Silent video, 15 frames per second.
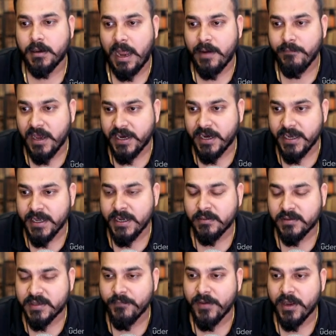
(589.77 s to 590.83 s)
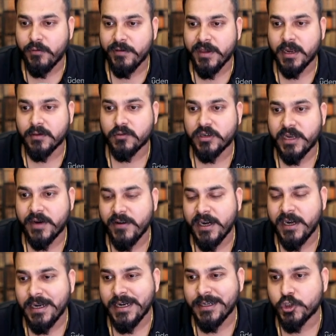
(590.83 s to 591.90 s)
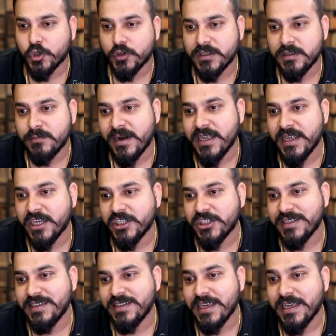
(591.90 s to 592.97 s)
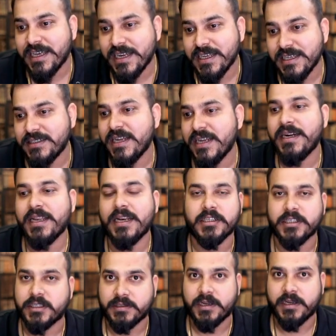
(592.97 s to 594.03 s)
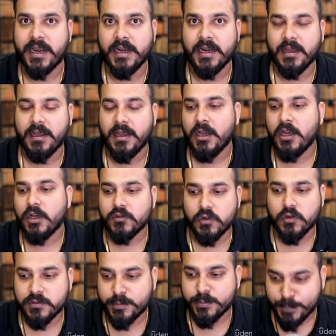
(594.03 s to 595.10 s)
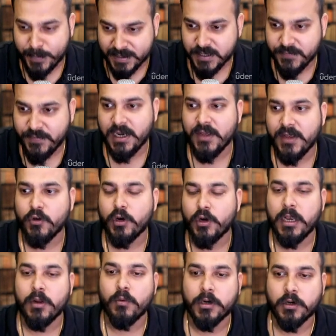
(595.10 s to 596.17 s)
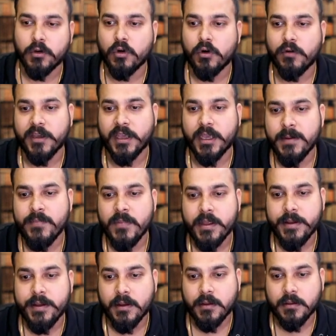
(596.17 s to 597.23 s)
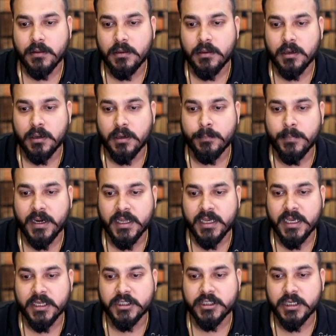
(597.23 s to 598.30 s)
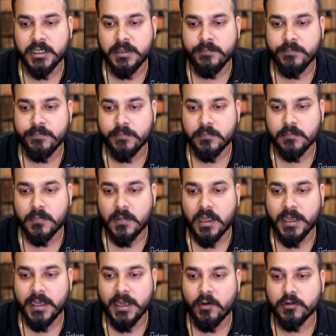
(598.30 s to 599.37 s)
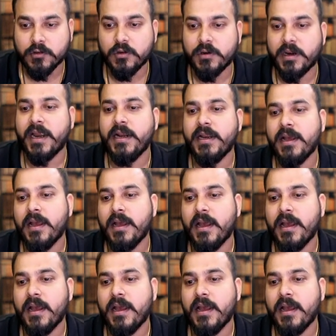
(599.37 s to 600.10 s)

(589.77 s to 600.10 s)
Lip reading: And we are getting somewhere over here. So definitely it shows this medication has increased the intelligence, right? So specifically, if you really want to know over here, the medication I can also write